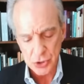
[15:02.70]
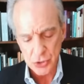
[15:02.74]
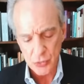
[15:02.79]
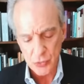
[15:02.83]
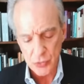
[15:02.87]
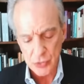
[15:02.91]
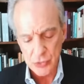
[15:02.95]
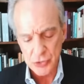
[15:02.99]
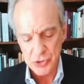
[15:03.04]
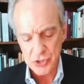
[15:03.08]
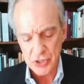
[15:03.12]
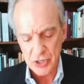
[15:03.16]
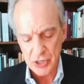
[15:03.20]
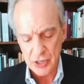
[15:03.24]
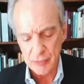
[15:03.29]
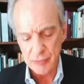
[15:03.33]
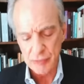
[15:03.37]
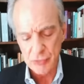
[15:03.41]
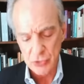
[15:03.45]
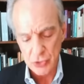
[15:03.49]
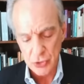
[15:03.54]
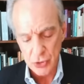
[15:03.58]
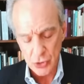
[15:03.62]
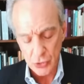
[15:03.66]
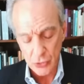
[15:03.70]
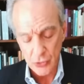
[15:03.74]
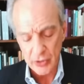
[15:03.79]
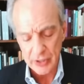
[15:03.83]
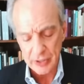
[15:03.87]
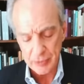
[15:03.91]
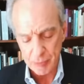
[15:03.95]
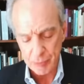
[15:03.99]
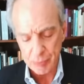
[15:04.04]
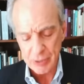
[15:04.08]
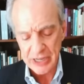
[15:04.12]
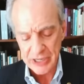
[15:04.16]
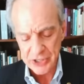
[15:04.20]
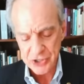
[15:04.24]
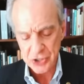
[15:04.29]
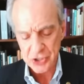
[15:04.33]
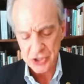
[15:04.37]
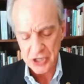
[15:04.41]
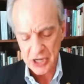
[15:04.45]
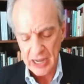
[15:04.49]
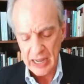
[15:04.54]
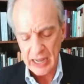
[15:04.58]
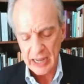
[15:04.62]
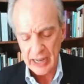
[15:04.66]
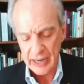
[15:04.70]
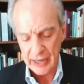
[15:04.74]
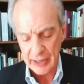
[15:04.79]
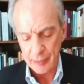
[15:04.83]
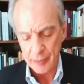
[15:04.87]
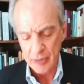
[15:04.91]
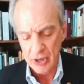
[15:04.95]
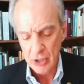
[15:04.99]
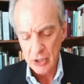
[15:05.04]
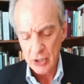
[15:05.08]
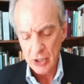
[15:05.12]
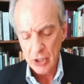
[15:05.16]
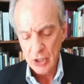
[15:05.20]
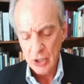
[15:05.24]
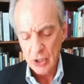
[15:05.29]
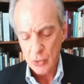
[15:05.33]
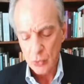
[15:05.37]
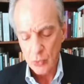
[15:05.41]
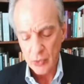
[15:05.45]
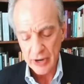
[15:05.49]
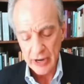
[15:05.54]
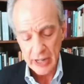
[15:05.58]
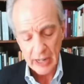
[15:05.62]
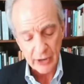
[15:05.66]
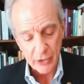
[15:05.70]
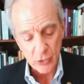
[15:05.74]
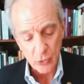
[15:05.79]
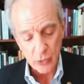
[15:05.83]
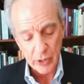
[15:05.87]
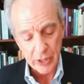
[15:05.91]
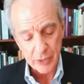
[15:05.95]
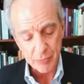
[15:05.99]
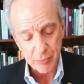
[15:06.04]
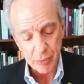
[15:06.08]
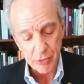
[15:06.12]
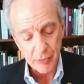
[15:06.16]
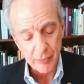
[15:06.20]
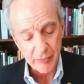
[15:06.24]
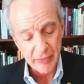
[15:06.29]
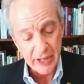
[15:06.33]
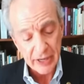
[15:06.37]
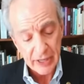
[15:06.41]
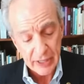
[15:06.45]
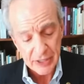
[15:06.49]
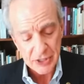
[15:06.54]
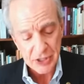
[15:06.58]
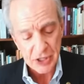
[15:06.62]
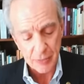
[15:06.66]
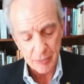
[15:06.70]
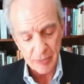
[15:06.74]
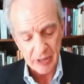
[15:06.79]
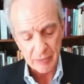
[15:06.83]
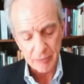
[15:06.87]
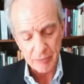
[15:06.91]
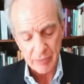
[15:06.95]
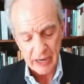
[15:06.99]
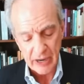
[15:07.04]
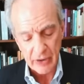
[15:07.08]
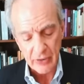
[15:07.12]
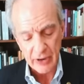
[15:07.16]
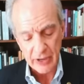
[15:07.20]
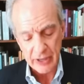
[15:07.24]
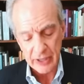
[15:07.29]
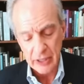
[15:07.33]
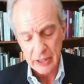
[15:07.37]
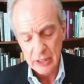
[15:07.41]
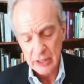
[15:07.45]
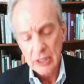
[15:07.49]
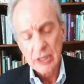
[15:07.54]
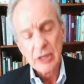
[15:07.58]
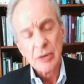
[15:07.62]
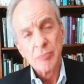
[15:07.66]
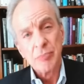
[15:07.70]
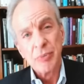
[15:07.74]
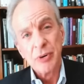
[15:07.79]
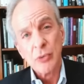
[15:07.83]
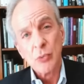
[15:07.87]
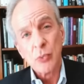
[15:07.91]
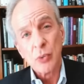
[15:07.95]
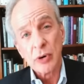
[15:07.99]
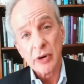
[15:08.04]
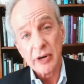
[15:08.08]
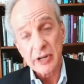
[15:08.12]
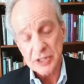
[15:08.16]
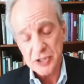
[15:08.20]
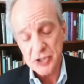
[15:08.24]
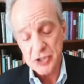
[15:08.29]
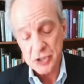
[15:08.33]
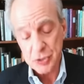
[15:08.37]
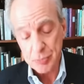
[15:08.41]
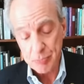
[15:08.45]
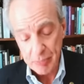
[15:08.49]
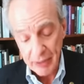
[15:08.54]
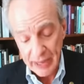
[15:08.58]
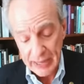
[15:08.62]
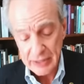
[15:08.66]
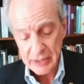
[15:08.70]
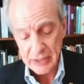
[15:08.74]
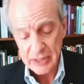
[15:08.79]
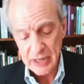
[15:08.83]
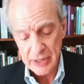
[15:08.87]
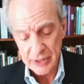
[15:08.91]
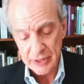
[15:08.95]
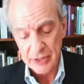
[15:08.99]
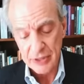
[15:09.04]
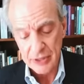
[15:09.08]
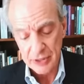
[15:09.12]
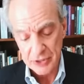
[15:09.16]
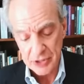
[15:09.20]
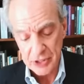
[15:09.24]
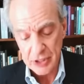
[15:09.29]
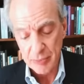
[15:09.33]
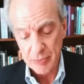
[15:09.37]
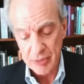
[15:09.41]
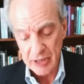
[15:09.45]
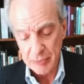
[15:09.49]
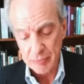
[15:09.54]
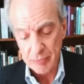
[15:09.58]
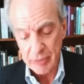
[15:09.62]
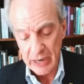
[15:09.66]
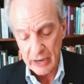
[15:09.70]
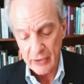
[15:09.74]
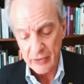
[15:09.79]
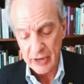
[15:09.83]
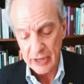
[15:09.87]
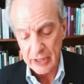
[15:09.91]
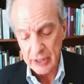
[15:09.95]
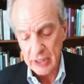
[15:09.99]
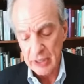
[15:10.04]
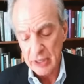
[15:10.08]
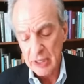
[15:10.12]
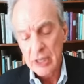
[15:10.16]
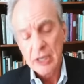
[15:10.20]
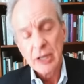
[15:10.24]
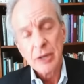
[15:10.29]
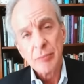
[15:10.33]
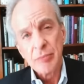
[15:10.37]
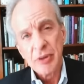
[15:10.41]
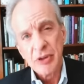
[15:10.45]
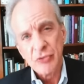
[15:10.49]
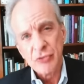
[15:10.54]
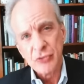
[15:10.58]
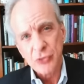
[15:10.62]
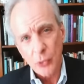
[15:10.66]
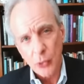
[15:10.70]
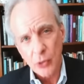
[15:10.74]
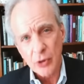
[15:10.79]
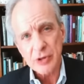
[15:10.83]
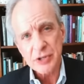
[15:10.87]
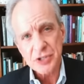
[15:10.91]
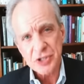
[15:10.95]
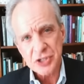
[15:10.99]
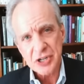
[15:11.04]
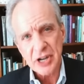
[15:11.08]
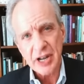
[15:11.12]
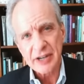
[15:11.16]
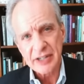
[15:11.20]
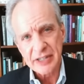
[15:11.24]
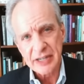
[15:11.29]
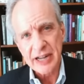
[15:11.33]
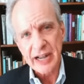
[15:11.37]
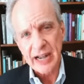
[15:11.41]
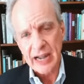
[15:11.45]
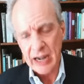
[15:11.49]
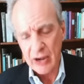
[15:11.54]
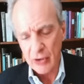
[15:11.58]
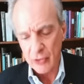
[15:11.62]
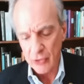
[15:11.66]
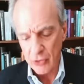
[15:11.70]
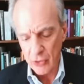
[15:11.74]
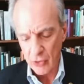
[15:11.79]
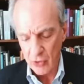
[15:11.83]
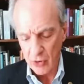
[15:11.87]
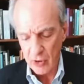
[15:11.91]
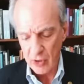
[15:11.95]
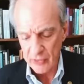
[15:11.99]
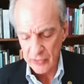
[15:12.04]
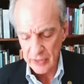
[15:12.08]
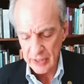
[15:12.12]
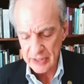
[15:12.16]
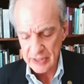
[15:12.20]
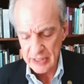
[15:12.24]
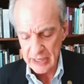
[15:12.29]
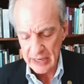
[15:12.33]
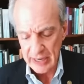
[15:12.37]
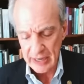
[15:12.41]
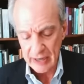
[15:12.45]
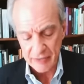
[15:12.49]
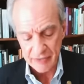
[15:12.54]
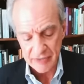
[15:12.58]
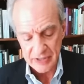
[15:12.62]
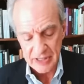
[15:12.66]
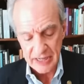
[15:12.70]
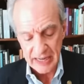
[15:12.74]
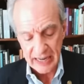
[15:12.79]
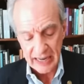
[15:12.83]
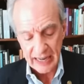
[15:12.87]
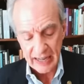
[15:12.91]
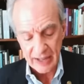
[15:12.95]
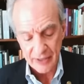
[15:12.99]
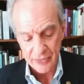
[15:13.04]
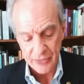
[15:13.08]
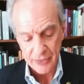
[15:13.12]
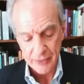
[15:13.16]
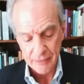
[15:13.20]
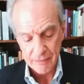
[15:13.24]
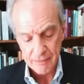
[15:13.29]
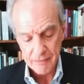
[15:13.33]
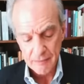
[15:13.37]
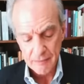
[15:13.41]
Jerusalem during peacetime were not only permitted to be buried, but were expected to be buried before sundown on the day of death.